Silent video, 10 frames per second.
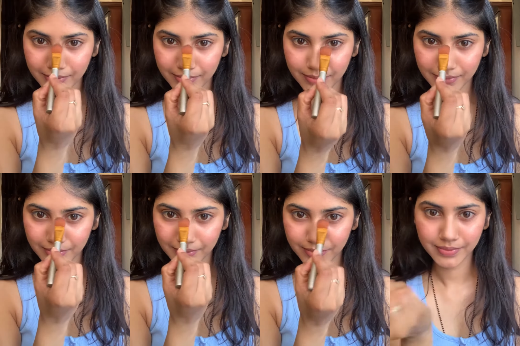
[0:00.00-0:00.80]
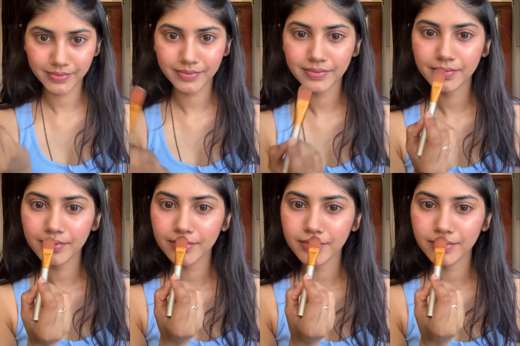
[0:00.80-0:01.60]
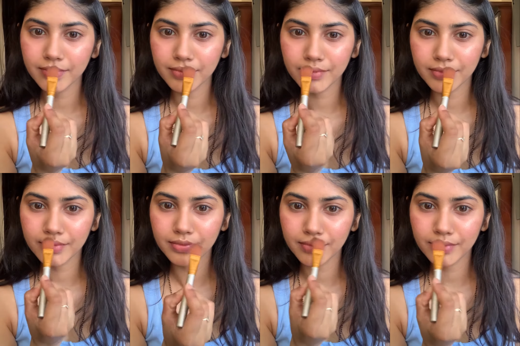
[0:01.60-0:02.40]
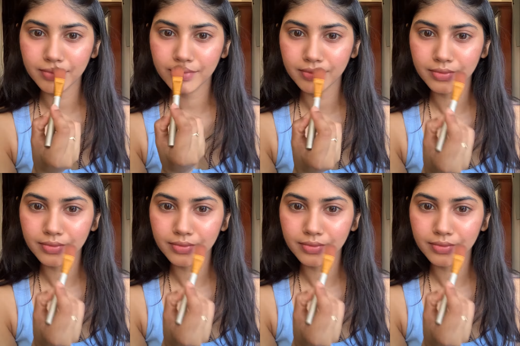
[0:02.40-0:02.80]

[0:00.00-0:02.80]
And for my eyes, I'm gonna